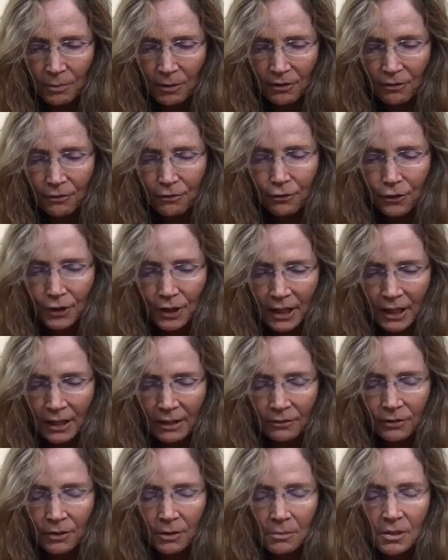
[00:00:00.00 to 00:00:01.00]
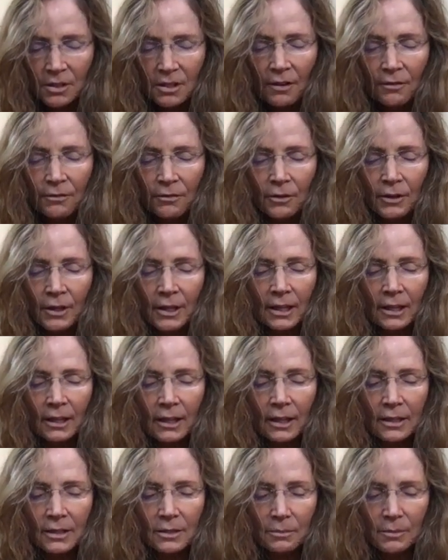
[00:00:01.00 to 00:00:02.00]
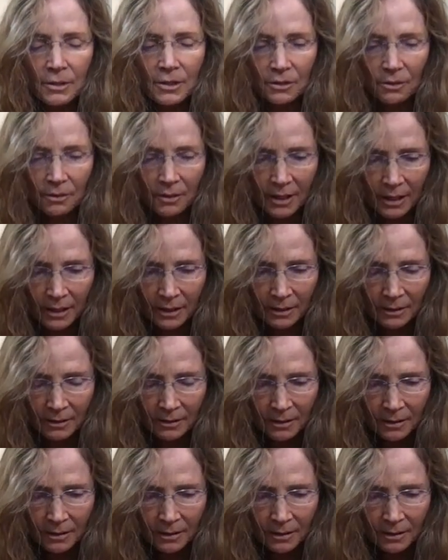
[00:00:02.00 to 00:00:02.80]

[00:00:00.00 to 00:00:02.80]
be free from suffering and misery.